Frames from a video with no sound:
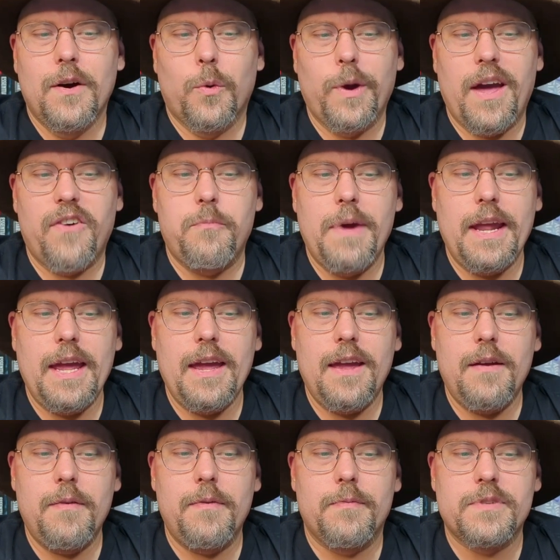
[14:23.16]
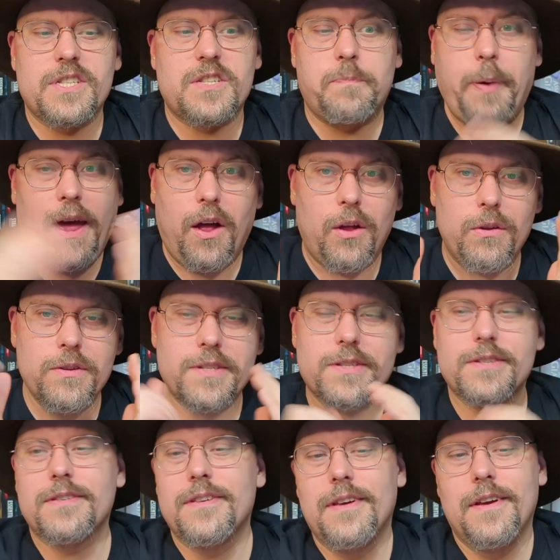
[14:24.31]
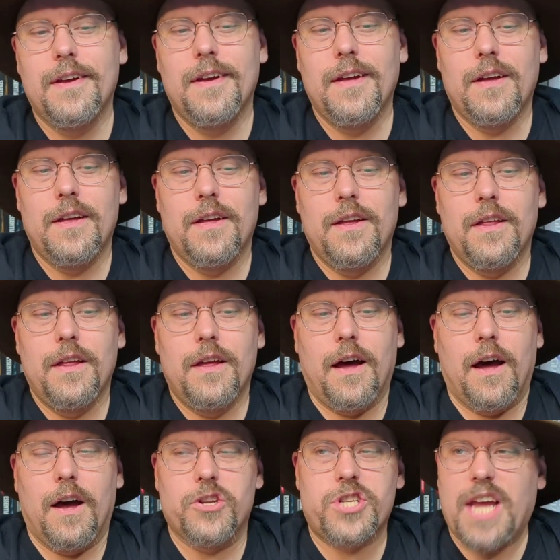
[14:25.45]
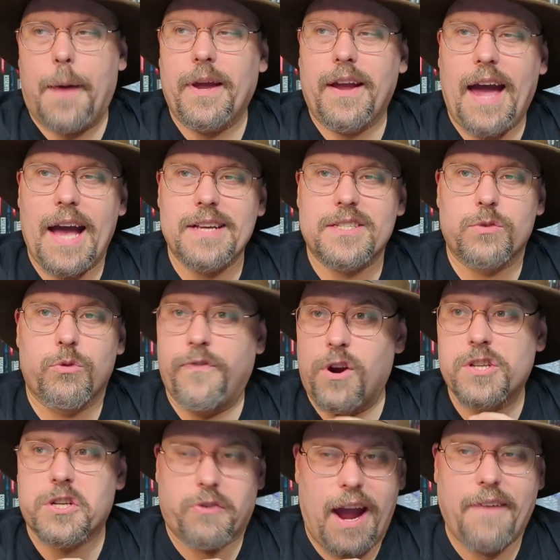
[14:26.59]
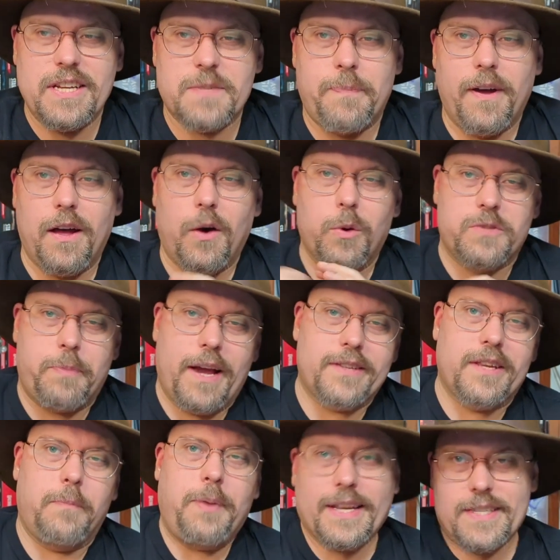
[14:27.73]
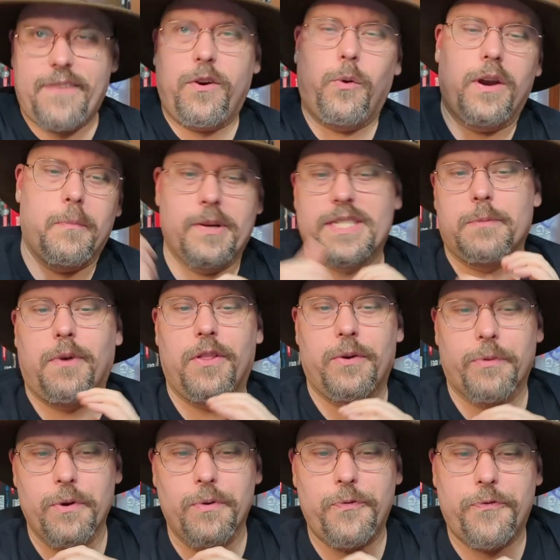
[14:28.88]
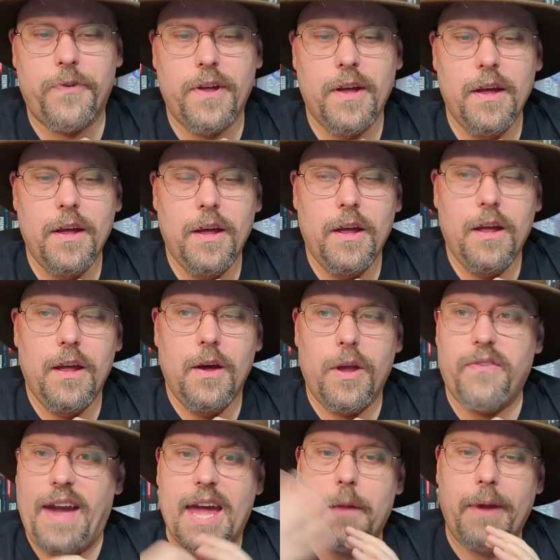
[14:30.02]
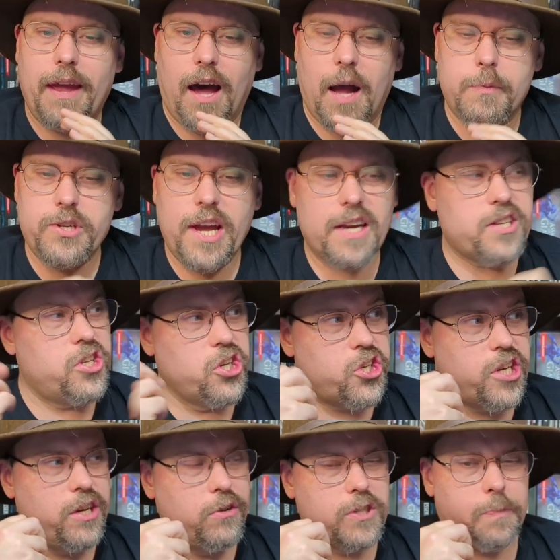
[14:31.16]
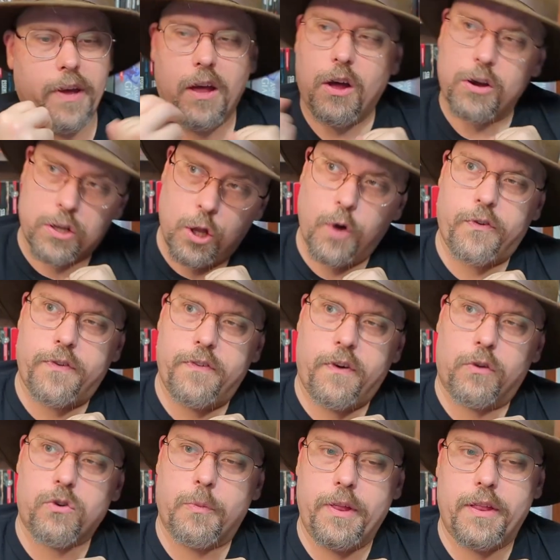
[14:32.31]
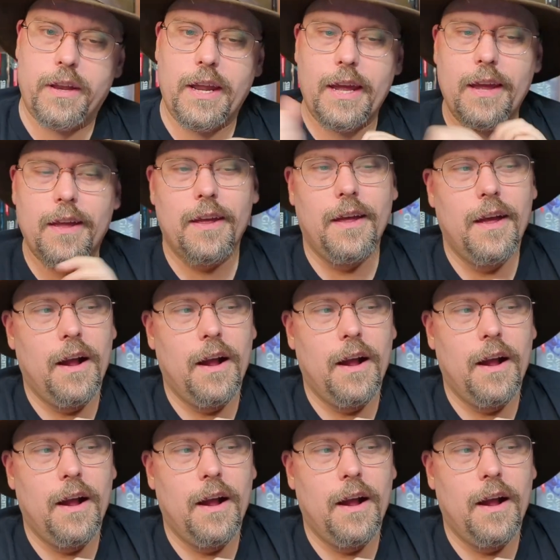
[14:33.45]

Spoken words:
We have many spells. Simon casts a reverse gravity spell, which basically picks everyone and puts them on the roof. We have animate objects, the shield spell, glow of invulnerability.